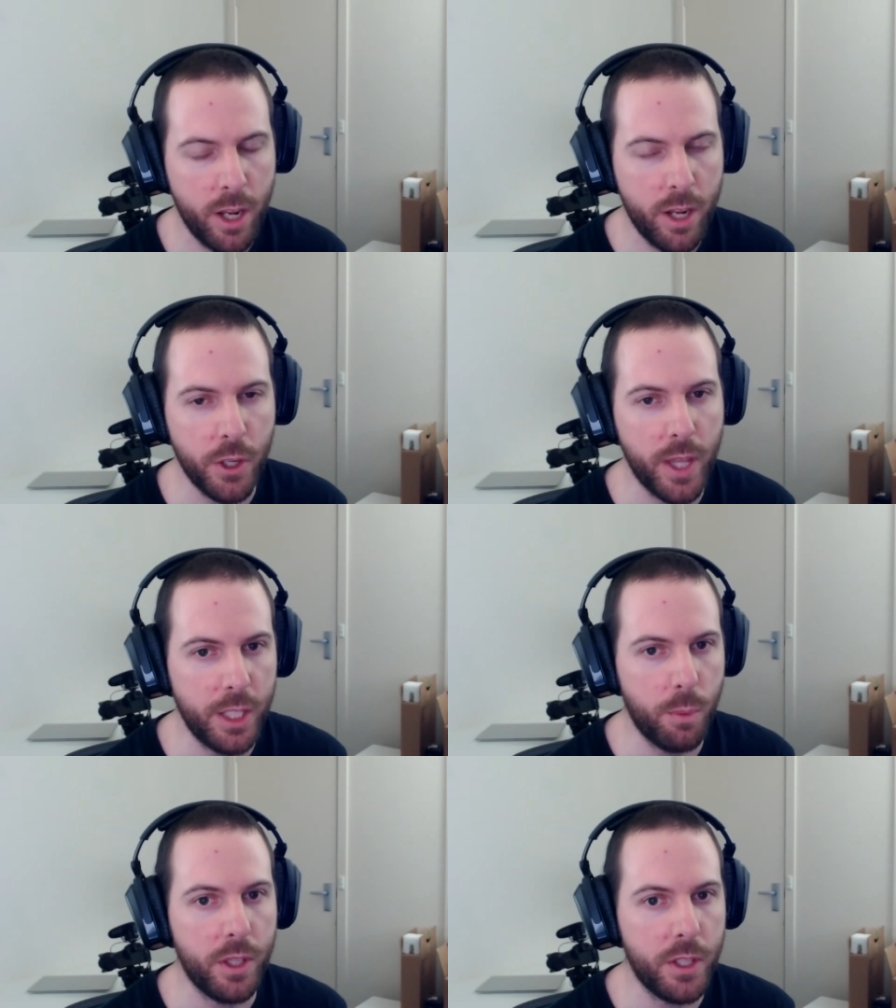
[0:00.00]
So
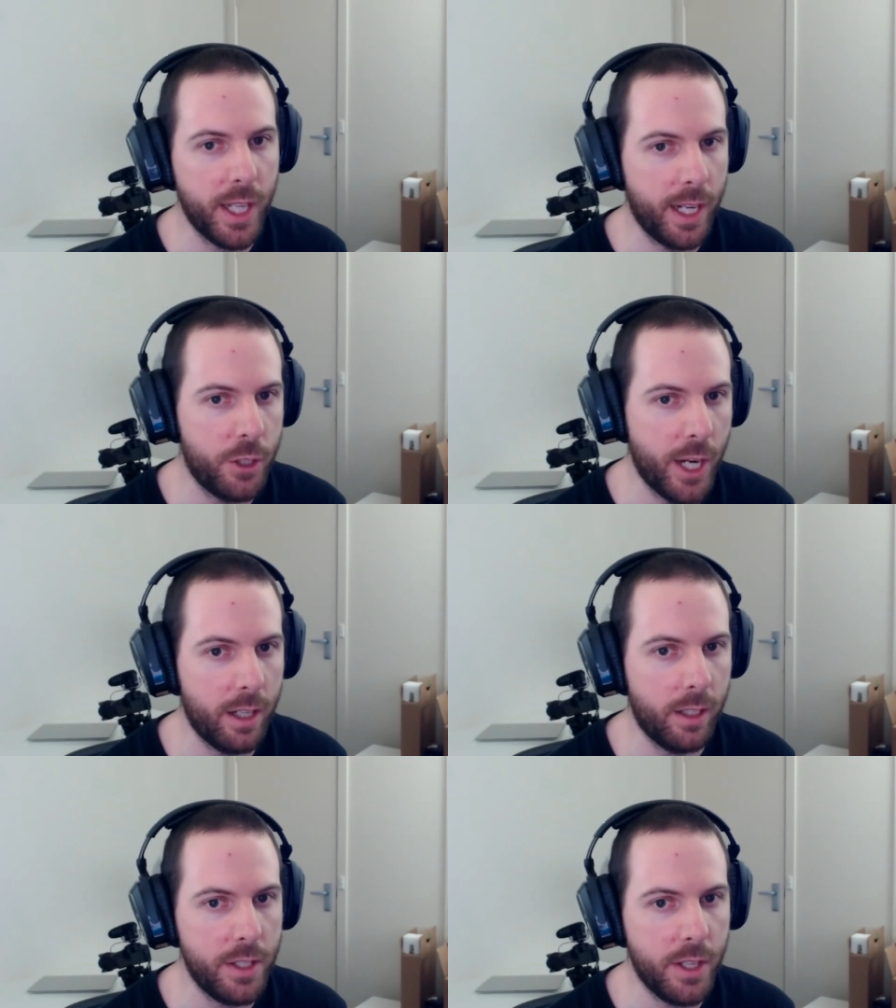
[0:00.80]
that's what the second
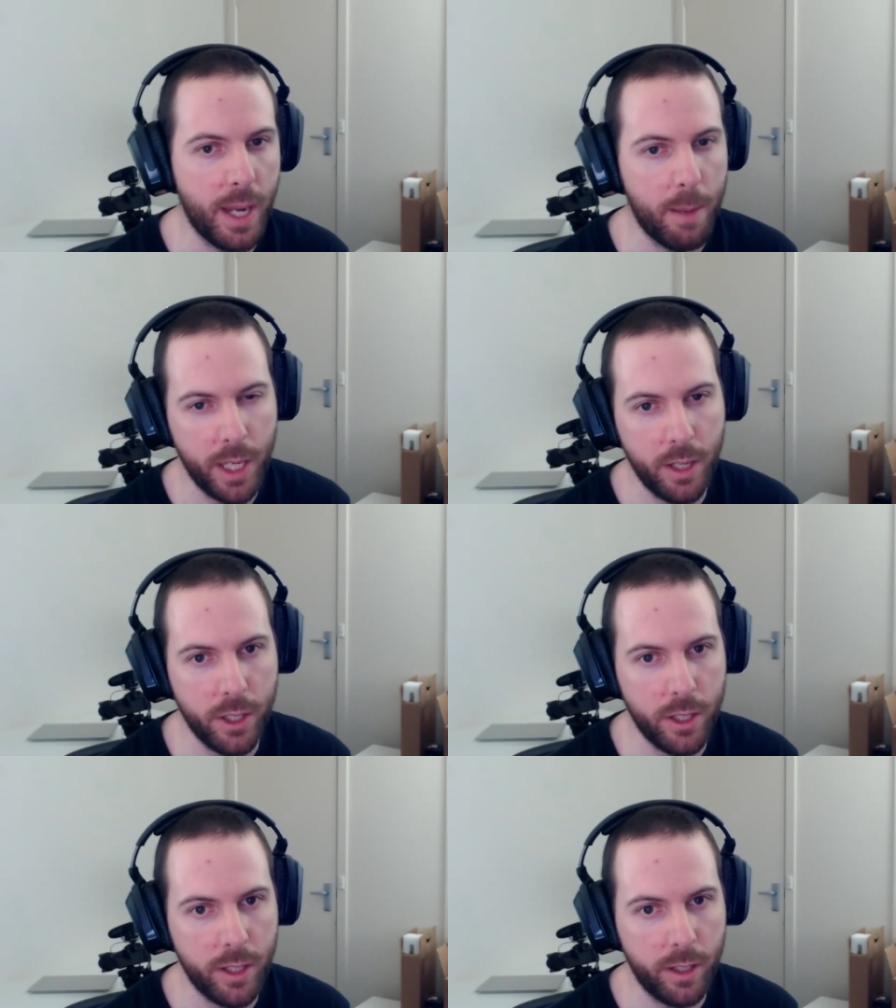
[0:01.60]
channel is attempting to